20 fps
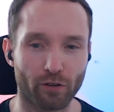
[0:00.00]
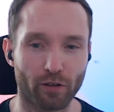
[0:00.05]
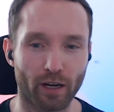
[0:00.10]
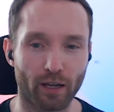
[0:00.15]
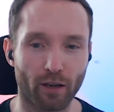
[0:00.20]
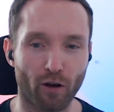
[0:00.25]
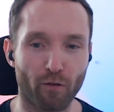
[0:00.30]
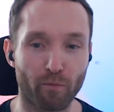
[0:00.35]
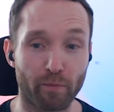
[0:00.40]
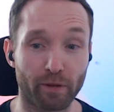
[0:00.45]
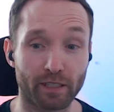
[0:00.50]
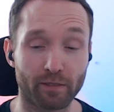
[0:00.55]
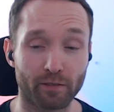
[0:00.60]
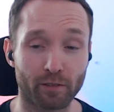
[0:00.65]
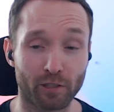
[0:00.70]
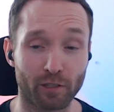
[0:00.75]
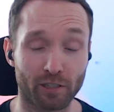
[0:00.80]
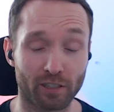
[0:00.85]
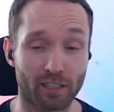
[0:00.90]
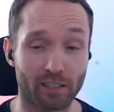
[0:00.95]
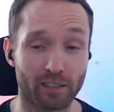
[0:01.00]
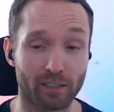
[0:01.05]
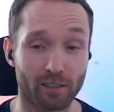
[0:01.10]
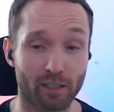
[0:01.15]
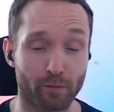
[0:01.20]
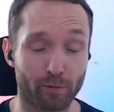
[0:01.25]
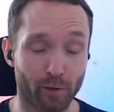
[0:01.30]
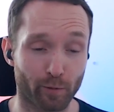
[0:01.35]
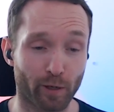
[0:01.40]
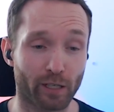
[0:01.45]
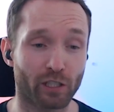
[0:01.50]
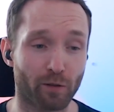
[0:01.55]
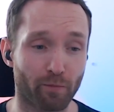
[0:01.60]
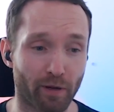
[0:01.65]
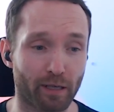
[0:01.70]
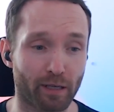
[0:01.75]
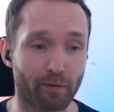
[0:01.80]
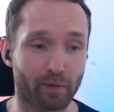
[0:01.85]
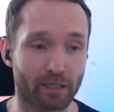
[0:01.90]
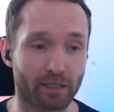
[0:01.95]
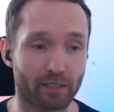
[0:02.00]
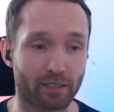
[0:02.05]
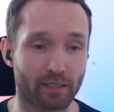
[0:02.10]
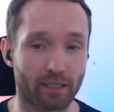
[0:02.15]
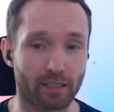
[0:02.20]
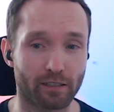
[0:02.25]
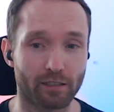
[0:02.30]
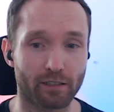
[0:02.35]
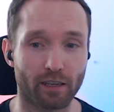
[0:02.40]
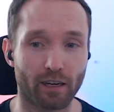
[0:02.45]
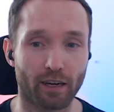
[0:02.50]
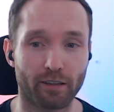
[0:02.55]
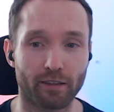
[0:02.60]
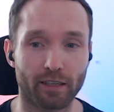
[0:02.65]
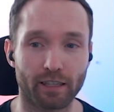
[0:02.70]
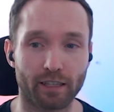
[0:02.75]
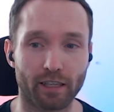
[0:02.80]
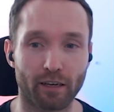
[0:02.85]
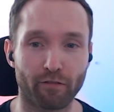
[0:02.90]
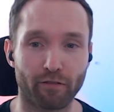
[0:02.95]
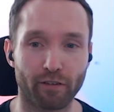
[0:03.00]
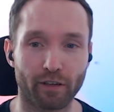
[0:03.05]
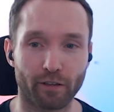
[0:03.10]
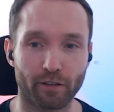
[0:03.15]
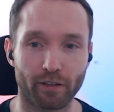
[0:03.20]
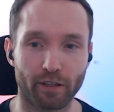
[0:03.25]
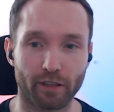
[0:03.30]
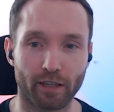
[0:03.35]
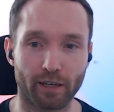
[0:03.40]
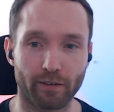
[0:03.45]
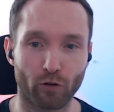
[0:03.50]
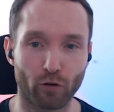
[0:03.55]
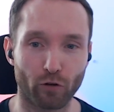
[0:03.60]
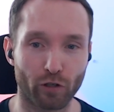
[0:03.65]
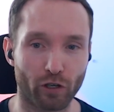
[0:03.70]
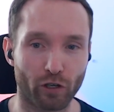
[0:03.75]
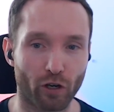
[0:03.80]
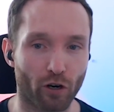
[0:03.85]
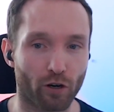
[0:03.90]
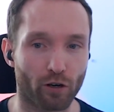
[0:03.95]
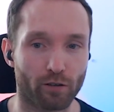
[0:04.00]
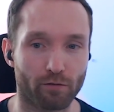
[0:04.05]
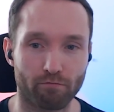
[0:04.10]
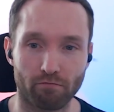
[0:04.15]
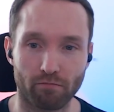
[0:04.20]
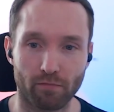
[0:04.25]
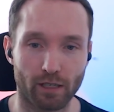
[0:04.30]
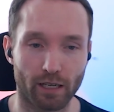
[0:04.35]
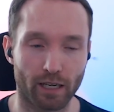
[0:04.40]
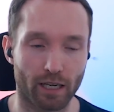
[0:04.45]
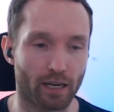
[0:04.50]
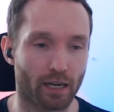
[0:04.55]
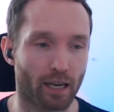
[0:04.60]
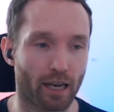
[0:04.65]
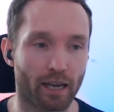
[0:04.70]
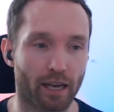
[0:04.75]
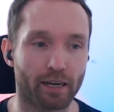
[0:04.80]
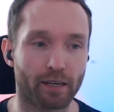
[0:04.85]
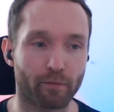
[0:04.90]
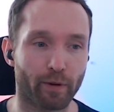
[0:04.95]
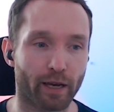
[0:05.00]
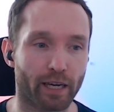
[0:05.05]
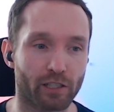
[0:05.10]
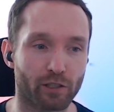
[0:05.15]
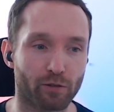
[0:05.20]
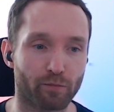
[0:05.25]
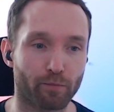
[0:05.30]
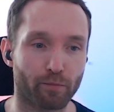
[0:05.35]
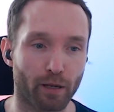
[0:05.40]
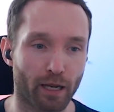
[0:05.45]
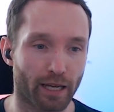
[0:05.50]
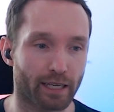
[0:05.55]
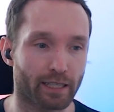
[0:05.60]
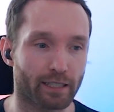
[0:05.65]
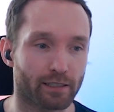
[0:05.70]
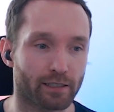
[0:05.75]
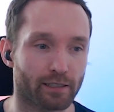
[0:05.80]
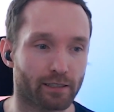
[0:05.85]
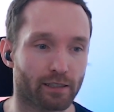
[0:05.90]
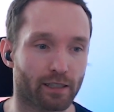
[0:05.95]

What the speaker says: A lot of businesses, especially big businesses, I think they feel that they've already got a landing page in place.